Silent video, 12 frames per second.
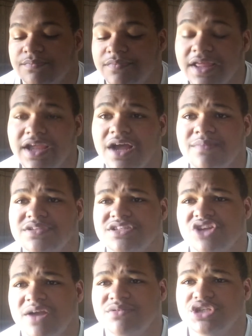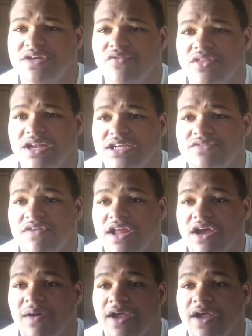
like, comment, subscribe, and share for the next video.